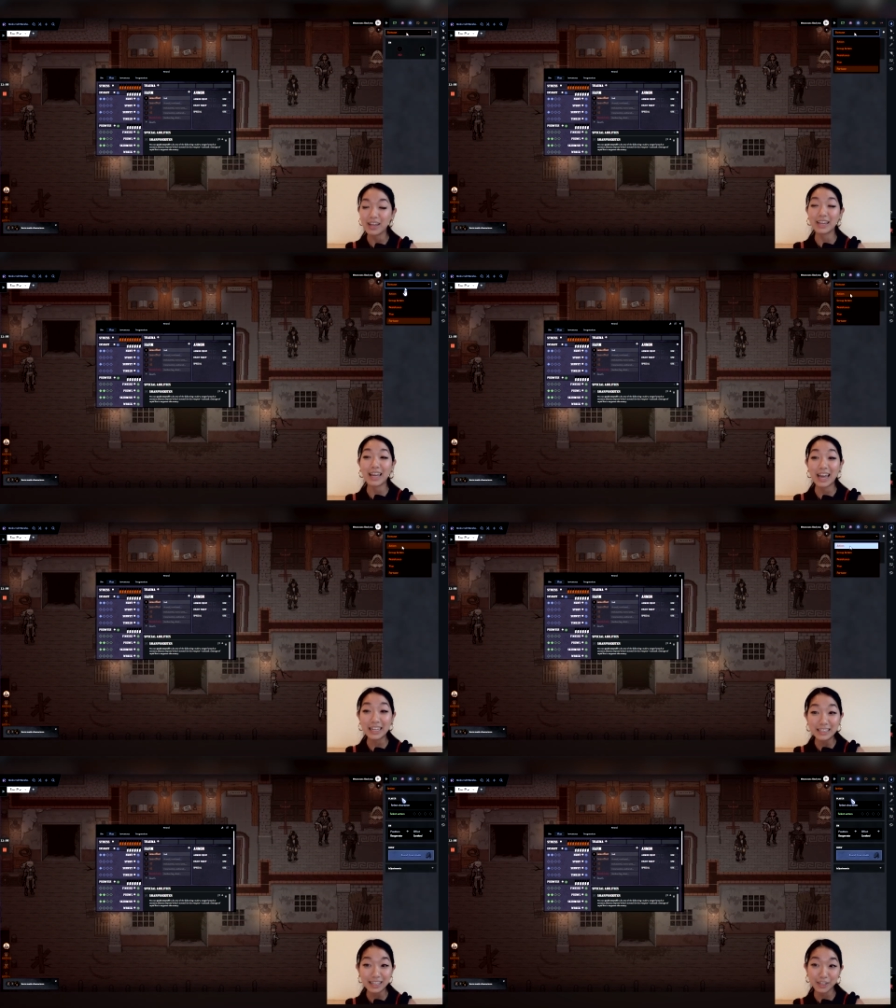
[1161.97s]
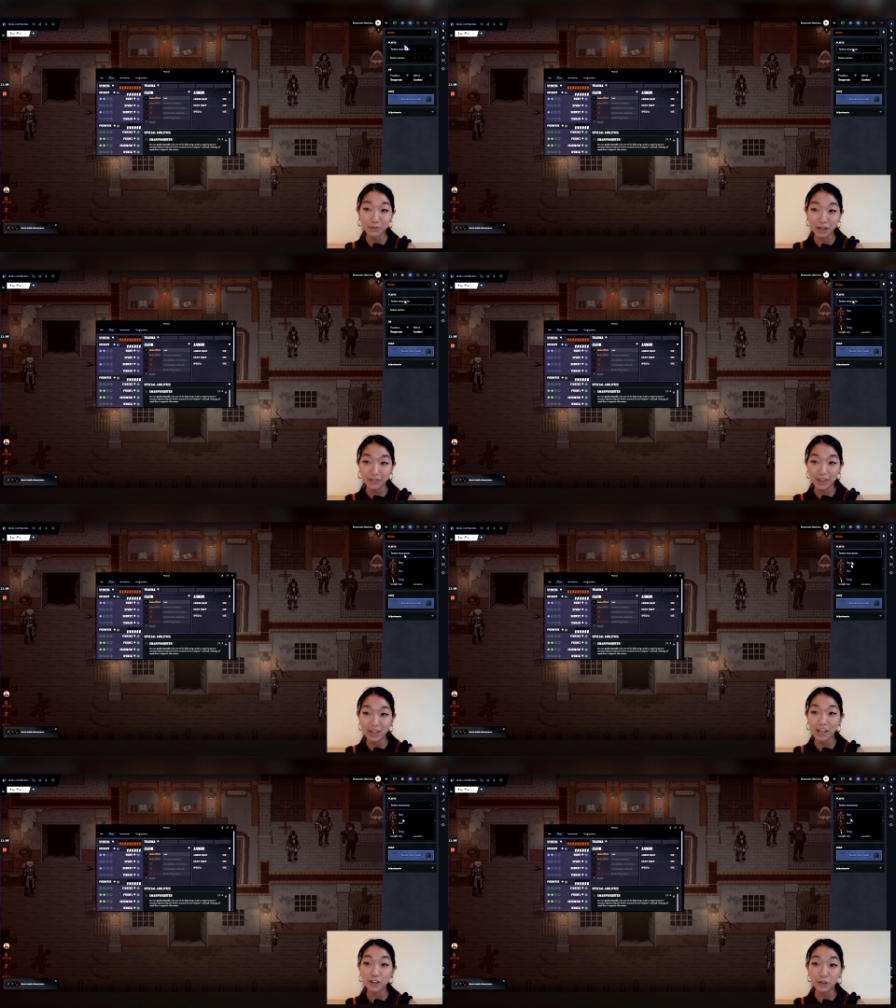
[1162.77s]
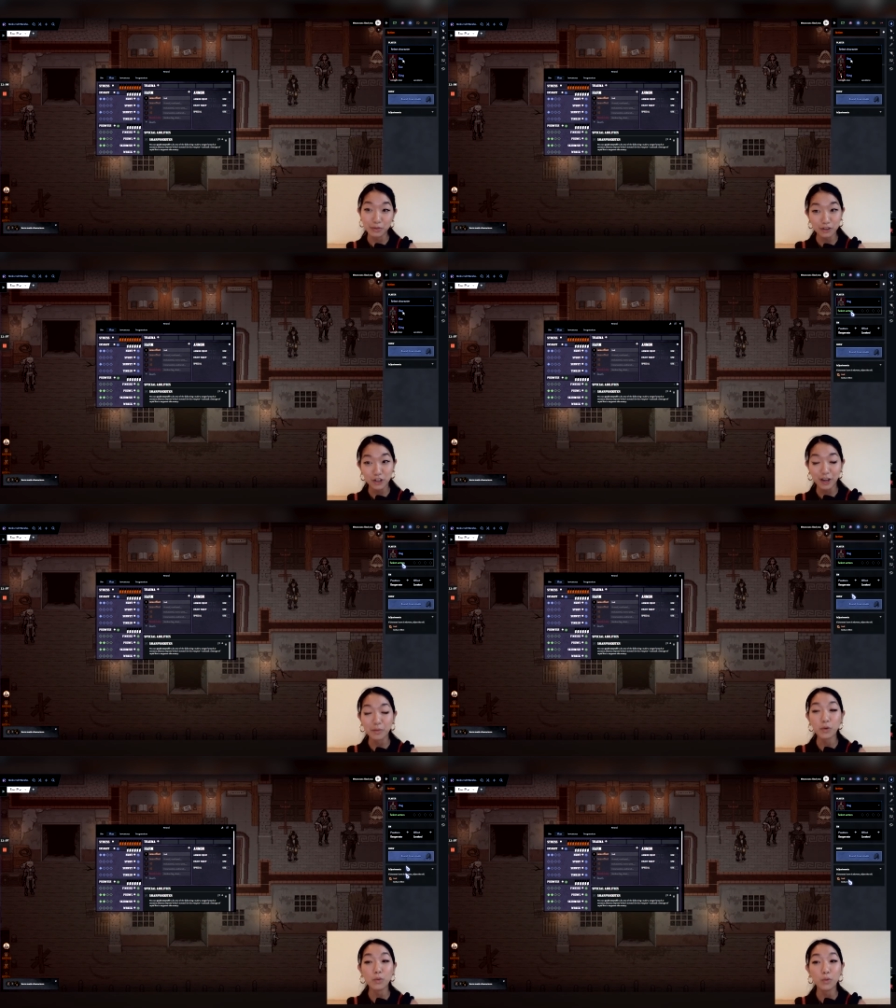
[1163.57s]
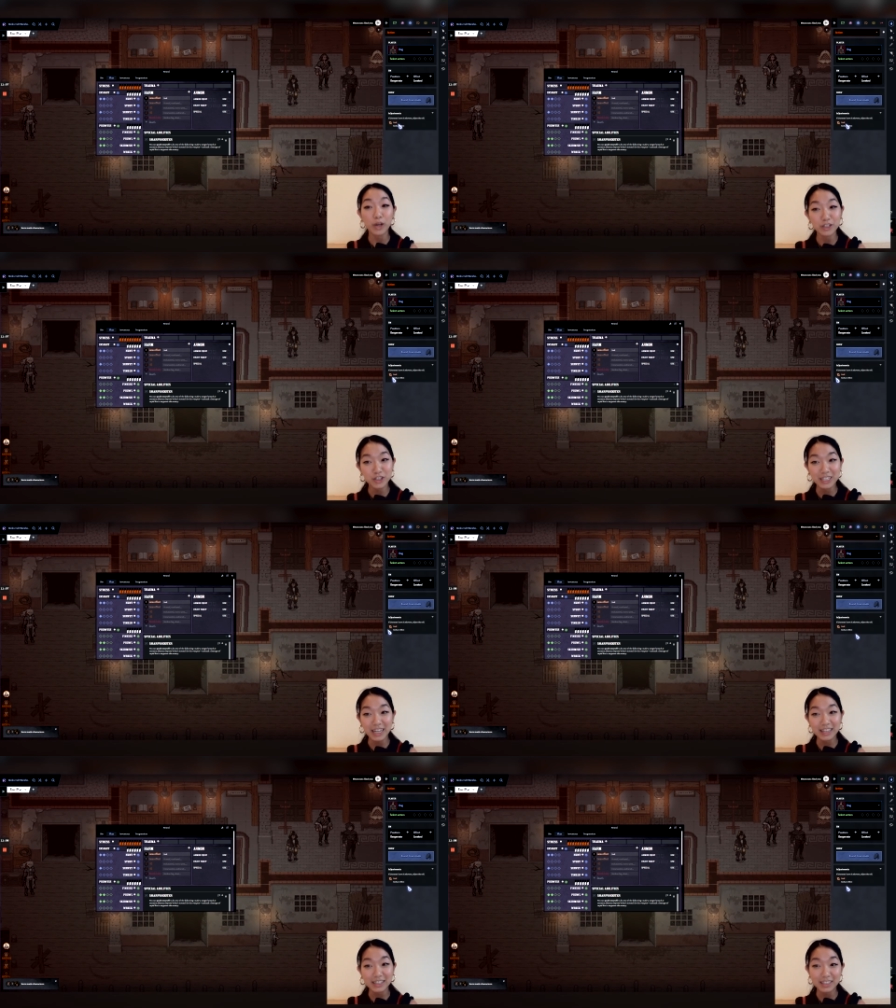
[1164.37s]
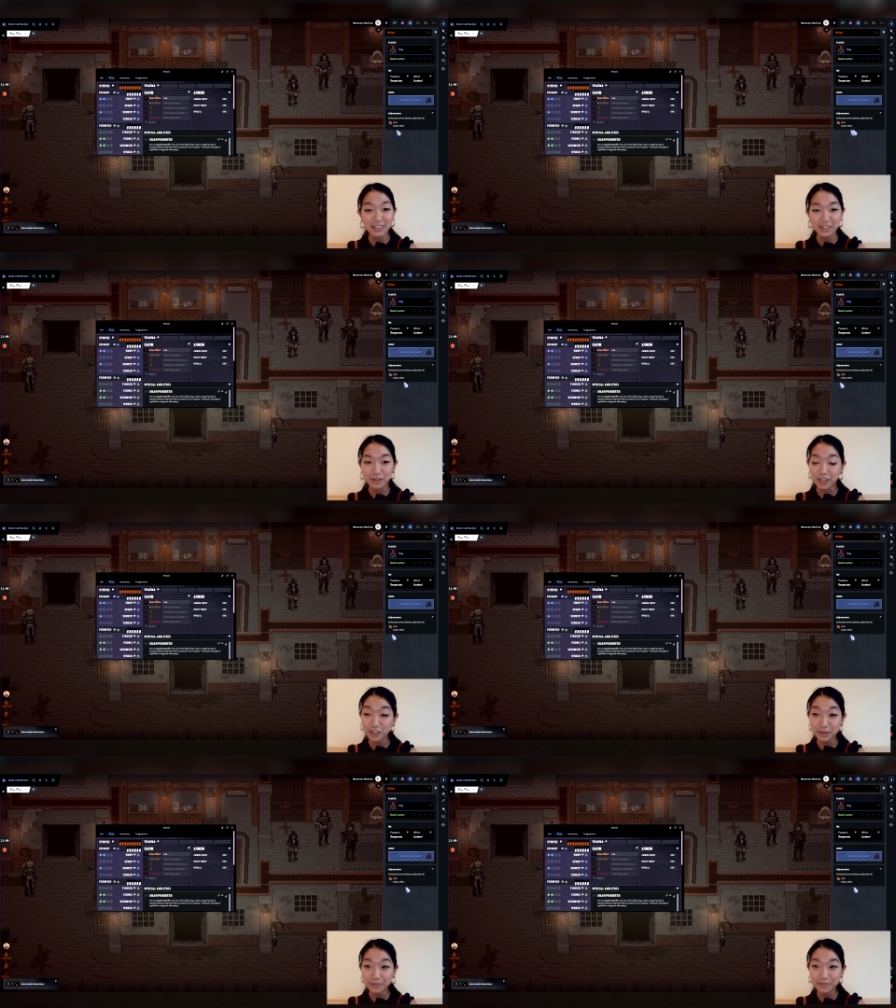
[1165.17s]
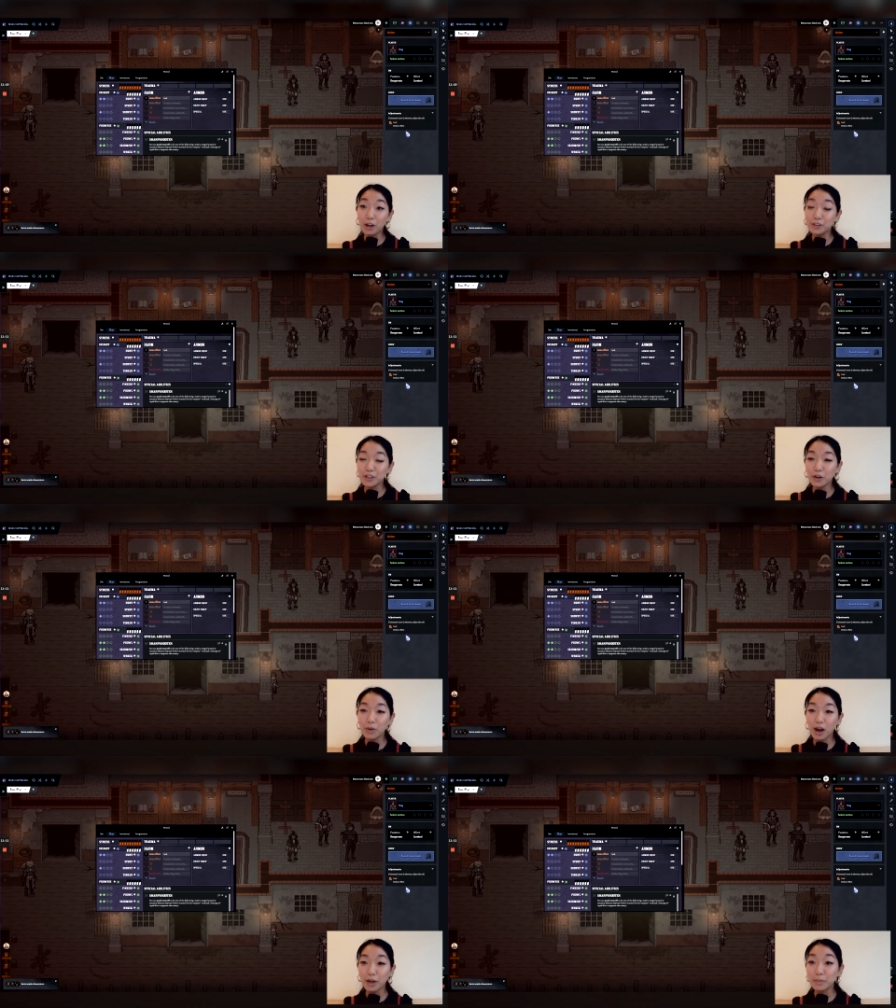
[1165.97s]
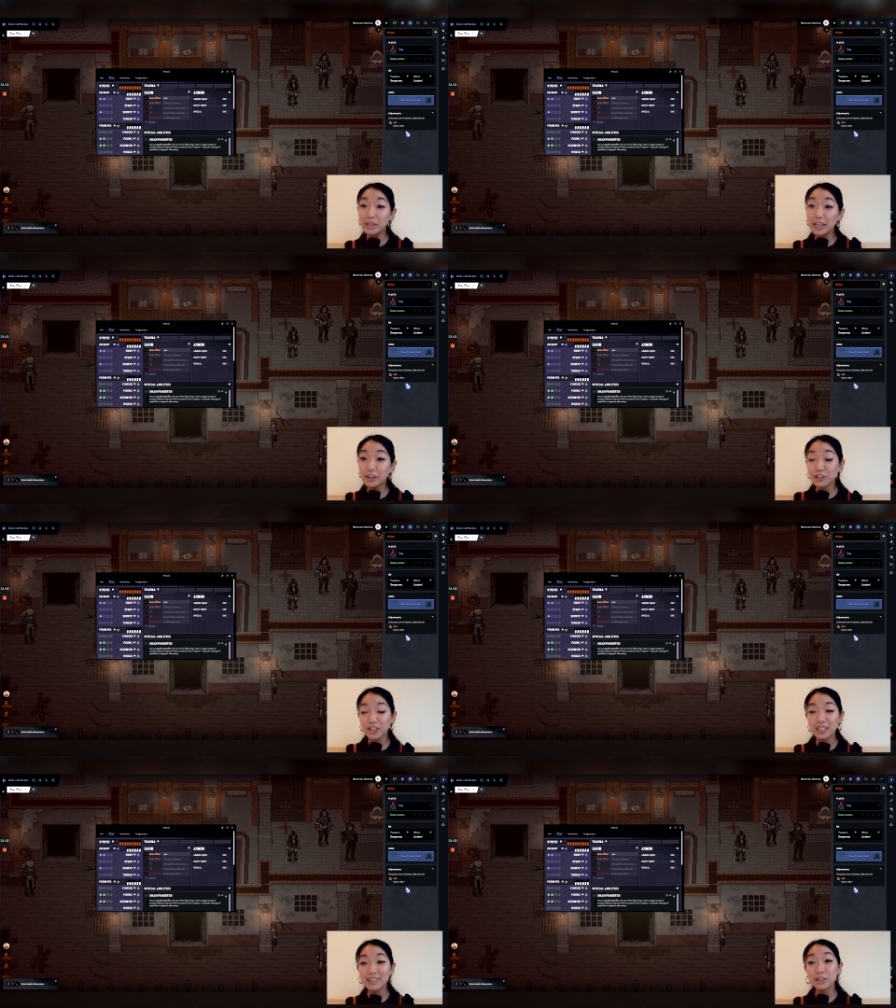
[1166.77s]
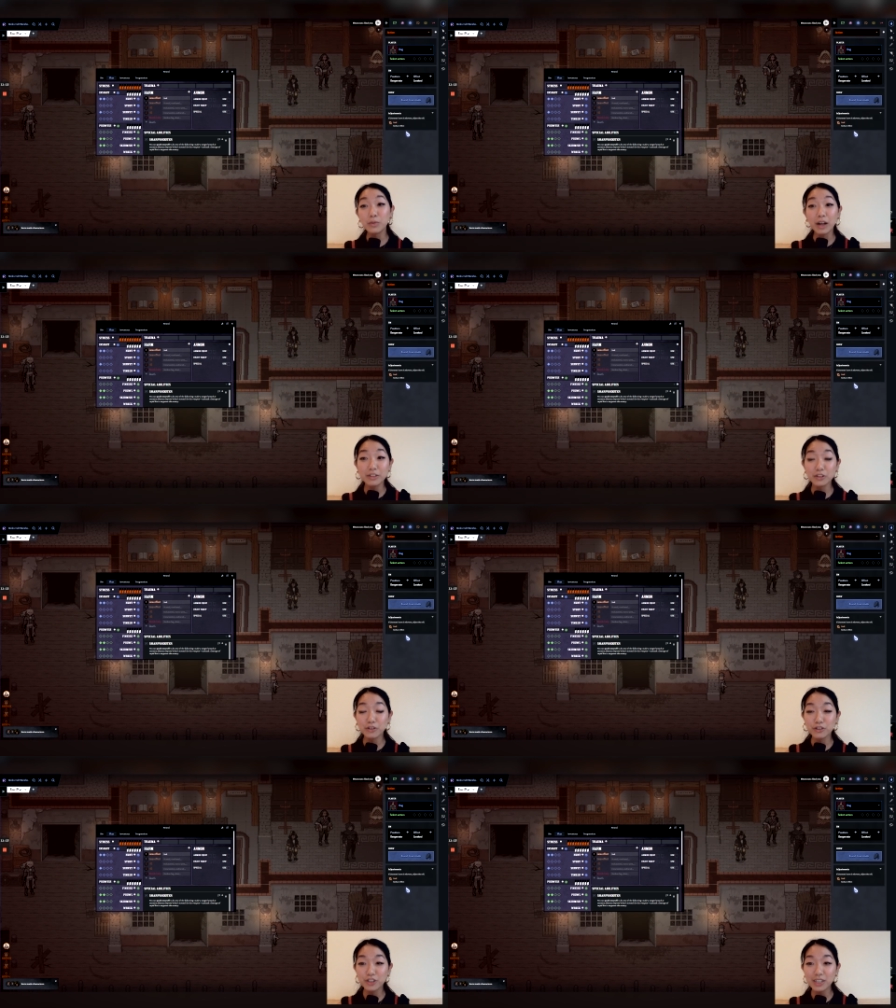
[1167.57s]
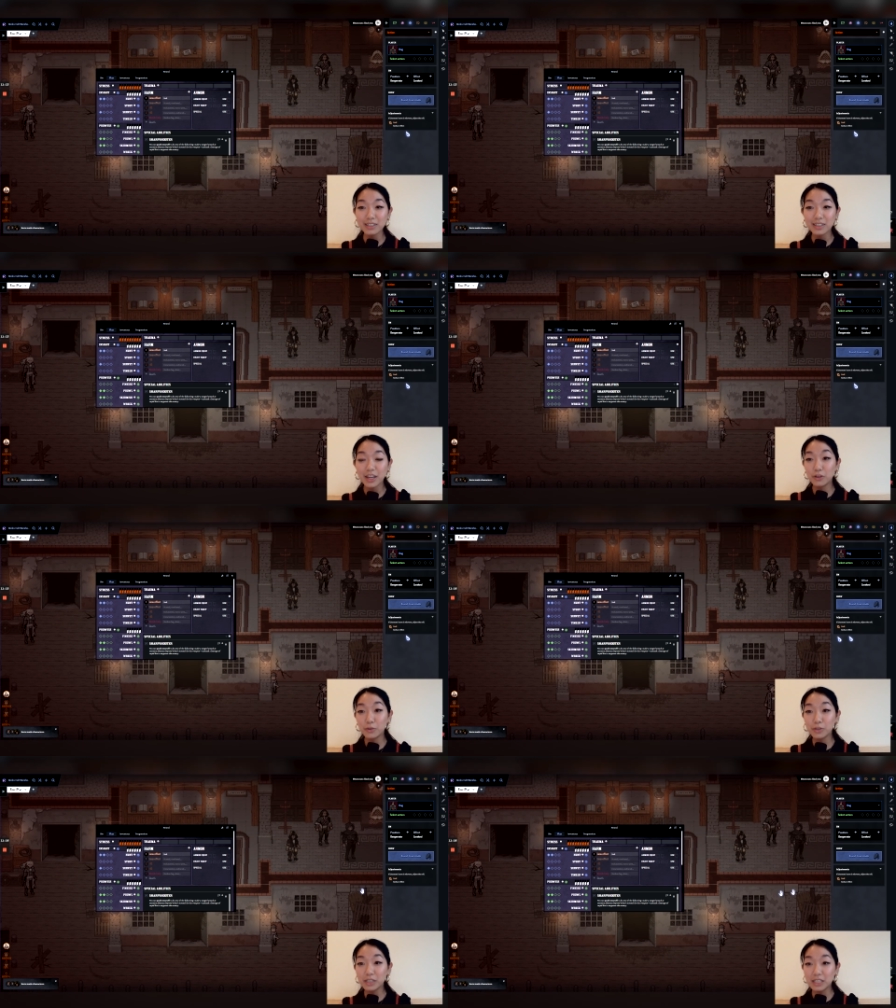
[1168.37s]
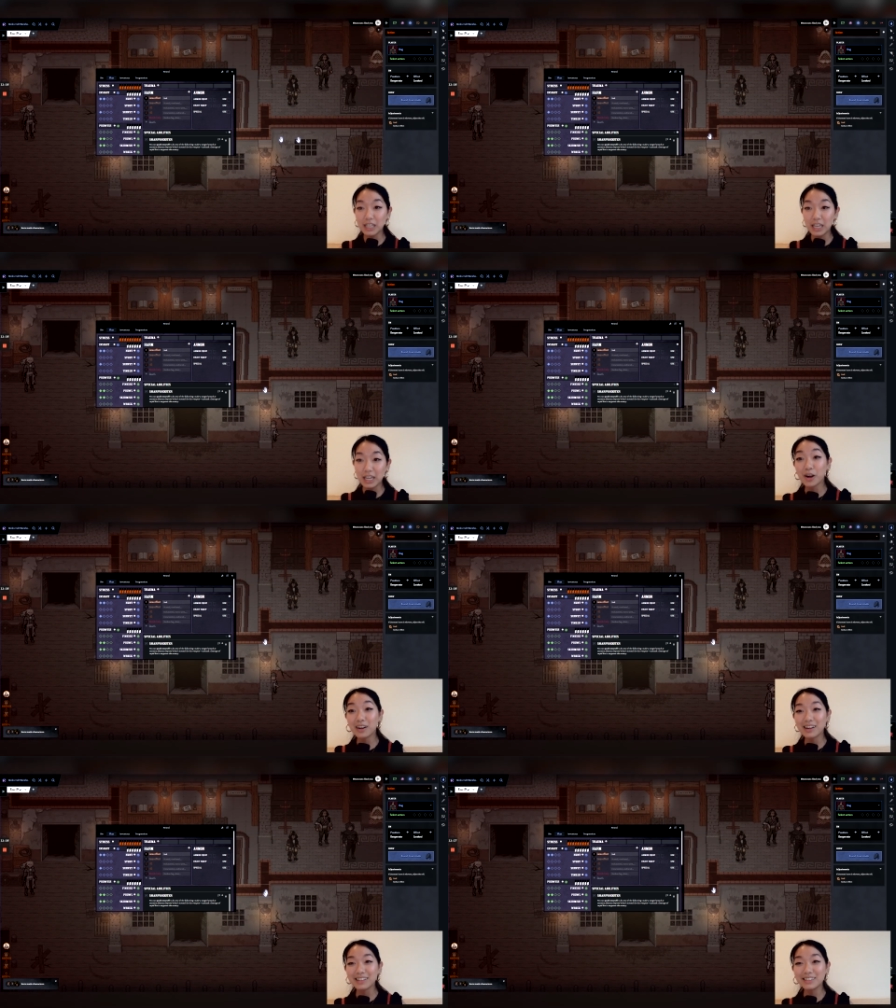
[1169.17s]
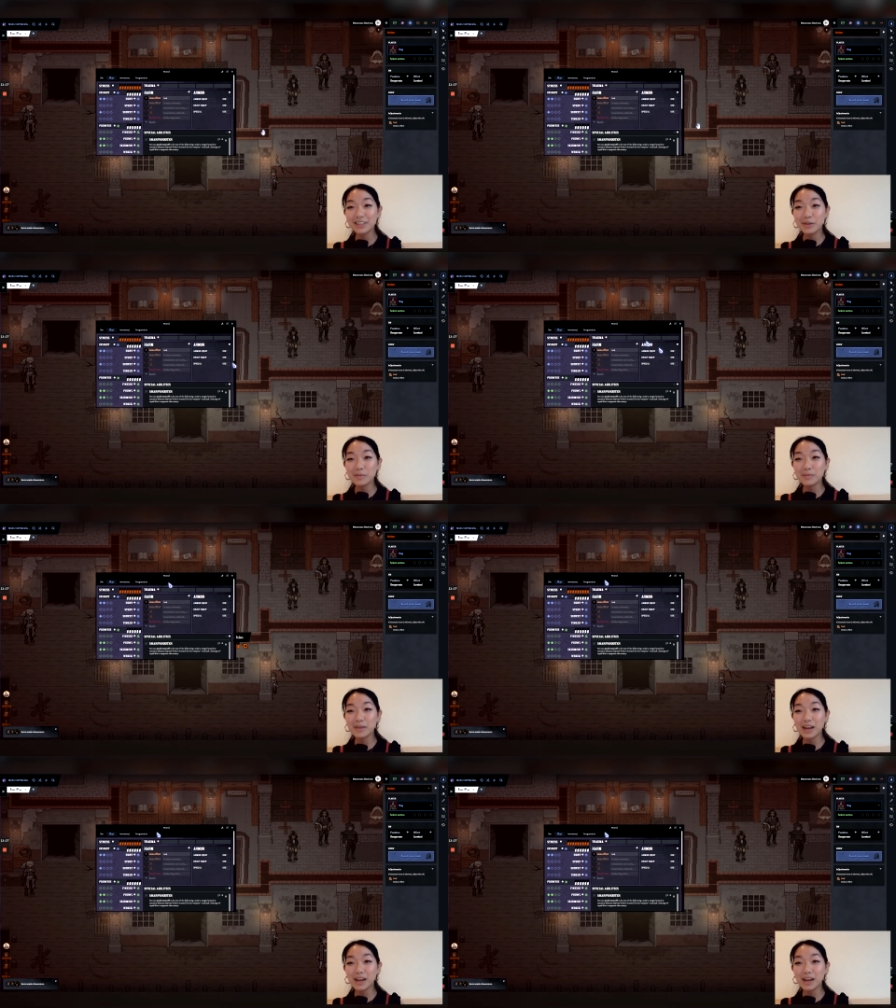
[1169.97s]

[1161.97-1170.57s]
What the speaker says: in case it is relevant and you as GM wish to take that into consideration. Also on player sheets as well as crew sheets, you will see our custom